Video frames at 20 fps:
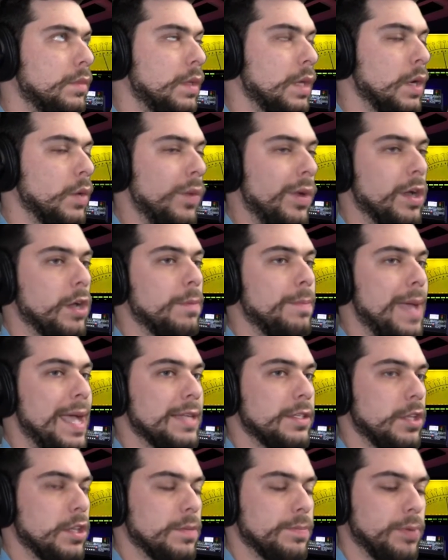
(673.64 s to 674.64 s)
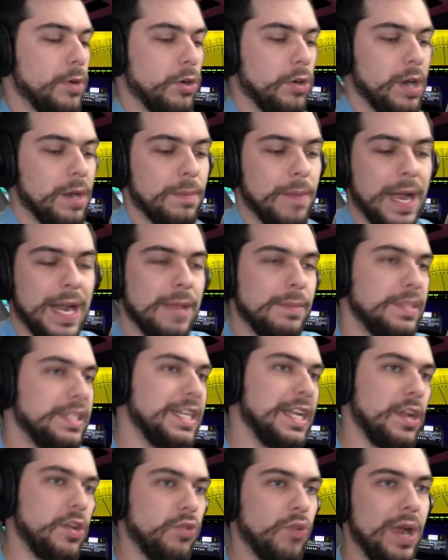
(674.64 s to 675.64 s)
Welcome back to the program. My name
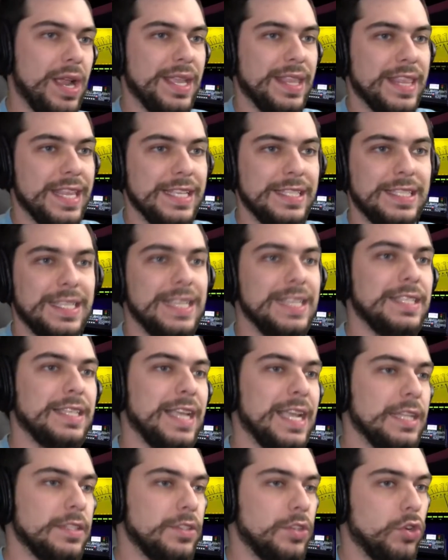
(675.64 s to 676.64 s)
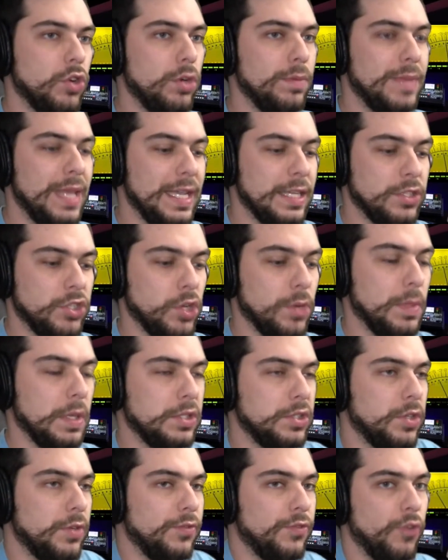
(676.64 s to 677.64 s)
is Nick Craig. This is Against the Norm. Thank you so
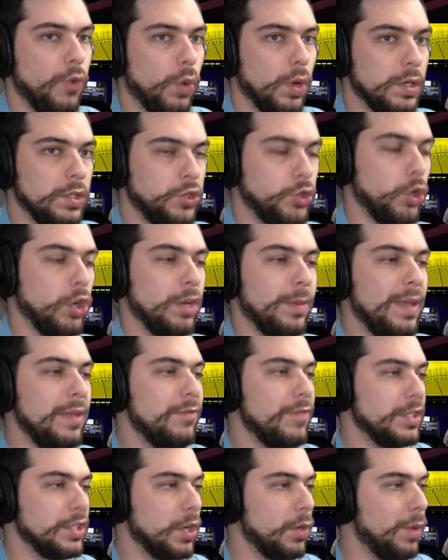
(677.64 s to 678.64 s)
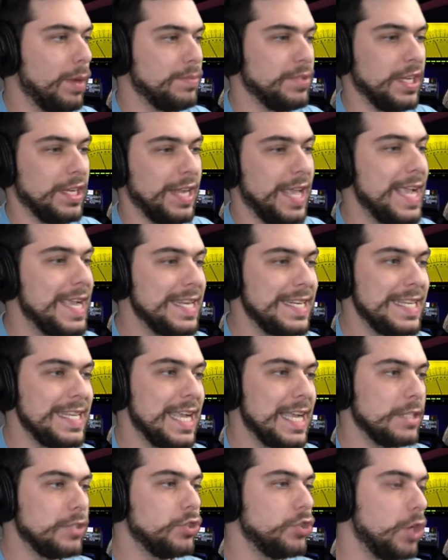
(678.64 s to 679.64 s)
much for joining me. Visit our website,
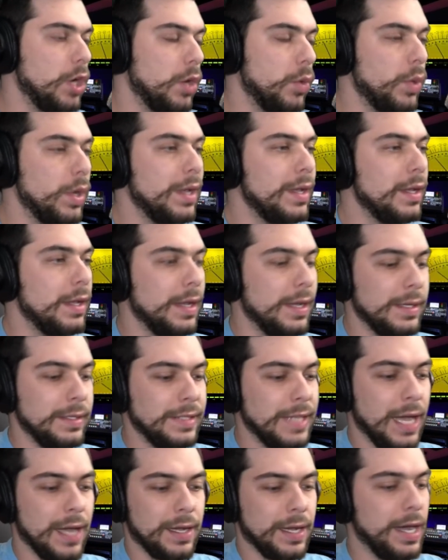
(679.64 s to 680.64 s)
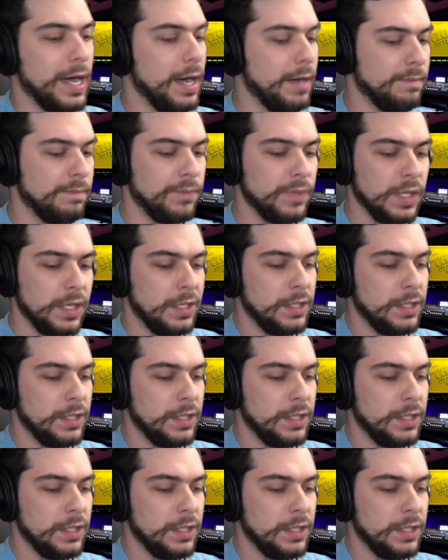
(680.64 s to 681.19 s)
atnshow.com.